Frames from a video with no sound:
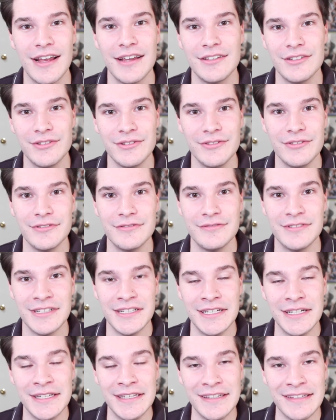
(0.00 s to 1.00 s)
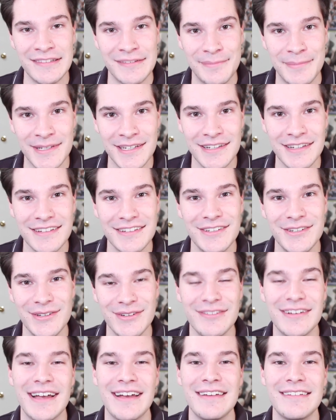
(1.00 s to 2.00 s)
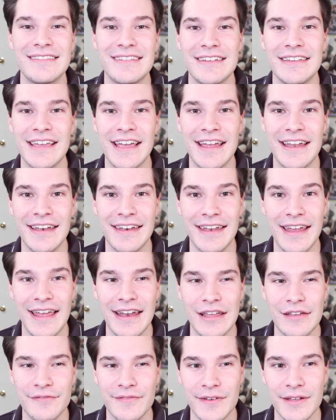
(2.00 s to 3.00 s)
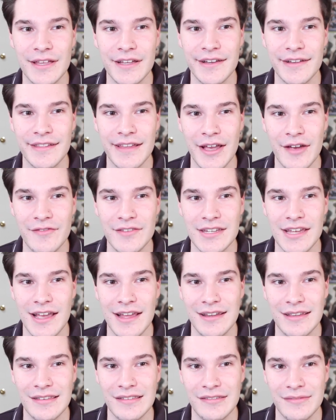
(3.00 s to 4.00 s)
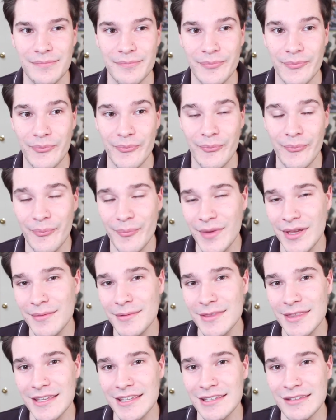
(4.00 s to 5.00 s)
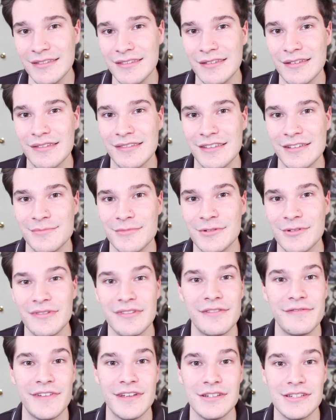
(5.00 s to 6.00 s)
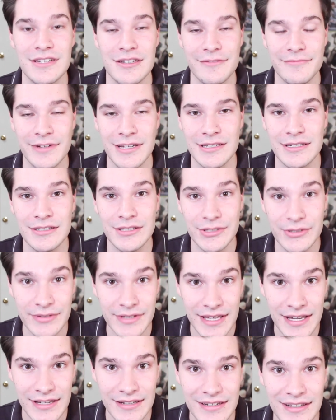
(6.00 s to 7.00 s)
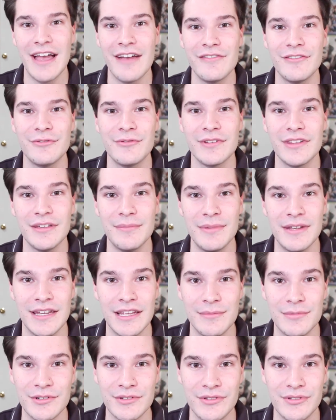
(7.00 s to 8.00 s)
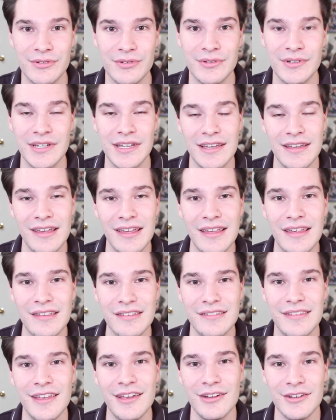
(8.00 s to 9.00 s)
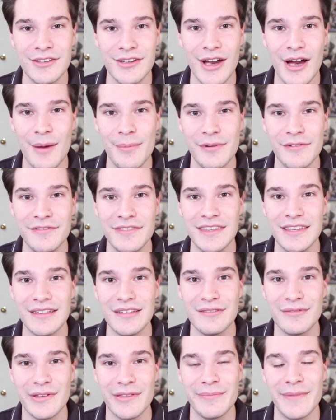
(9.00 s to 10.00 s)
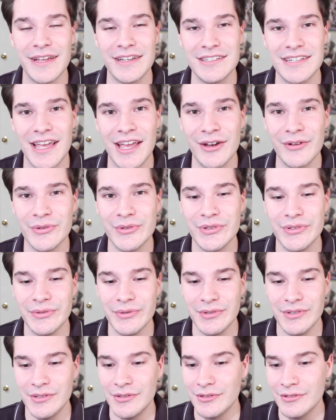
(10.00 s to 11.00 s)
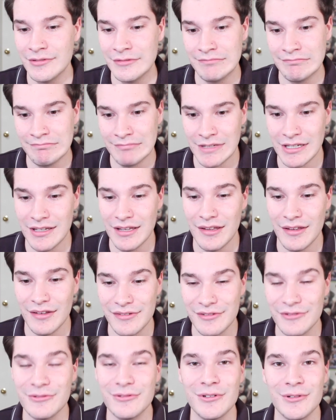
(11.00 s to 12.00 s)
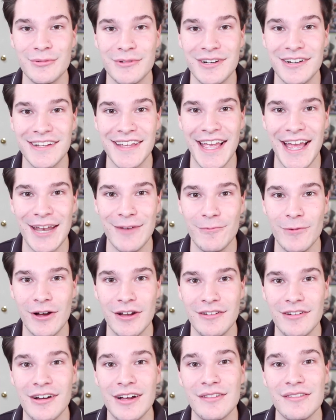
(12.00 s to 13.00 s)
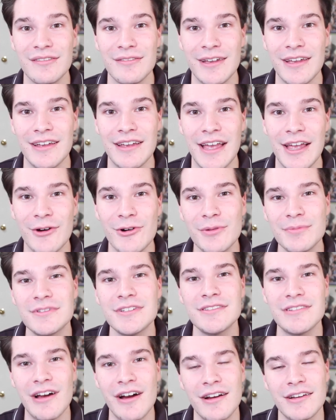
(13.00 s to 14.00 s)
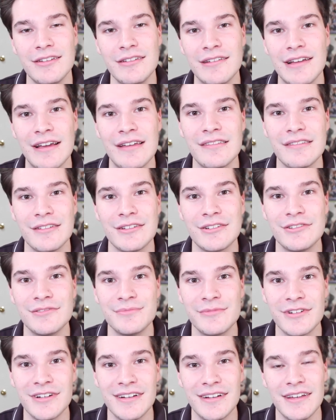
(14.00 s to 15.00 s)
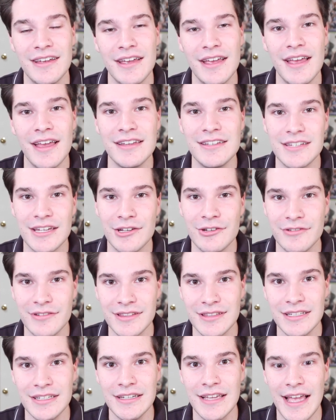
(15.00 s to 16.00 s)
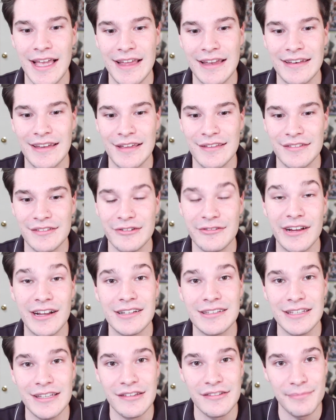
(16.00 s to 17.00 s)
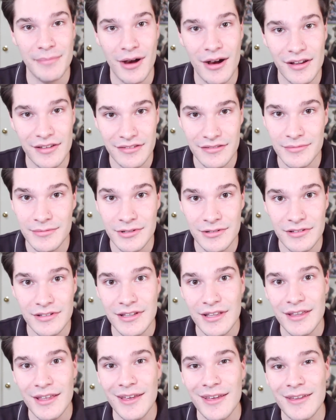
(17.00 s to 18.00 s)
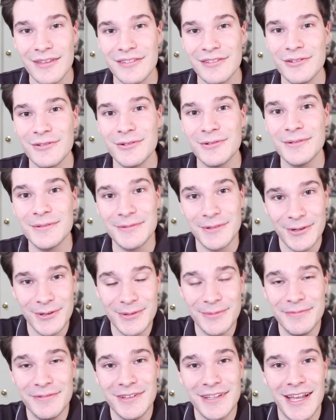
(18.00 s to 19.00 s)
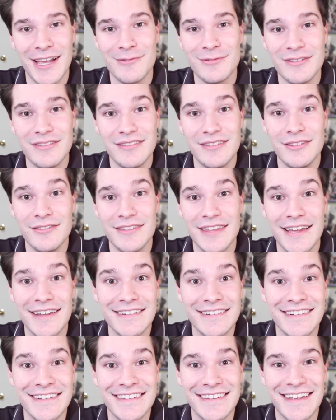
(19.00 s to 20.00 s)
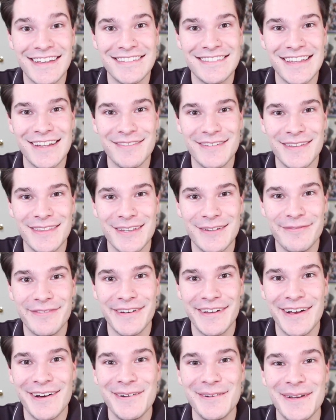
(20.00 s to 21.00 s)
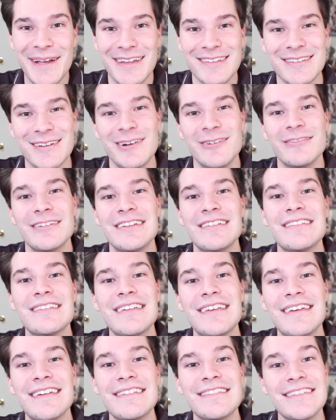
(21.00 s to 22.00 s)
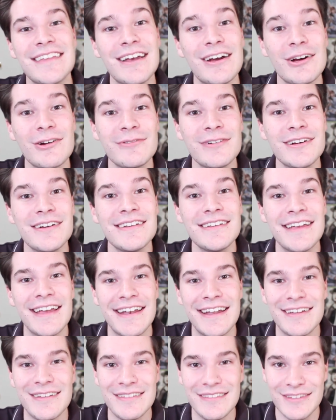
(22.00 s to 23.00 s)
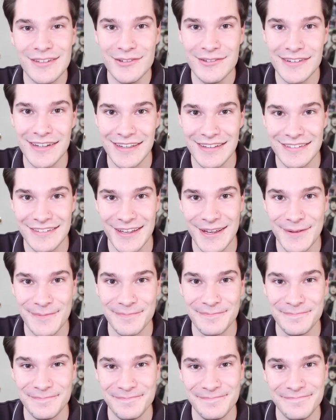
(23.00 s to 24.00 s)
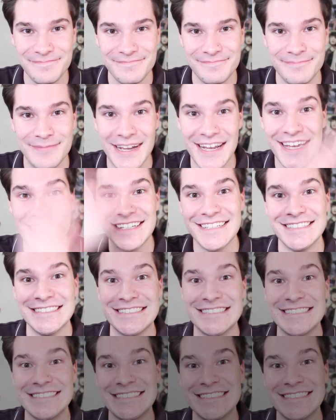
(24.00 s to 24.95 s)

try to speak to you guys again, and I feel like a live chat is maybe the easiest and most efficient way to do that. I haven't really been able to stay on top of things with my channel due to schoolwork and whatnot, so I hope to talk to you guys a little more genuinely and as directly as possible. So hopefully I will see you then. That's everything for now. As always, stay awkward, and I'll see you next time. Bye!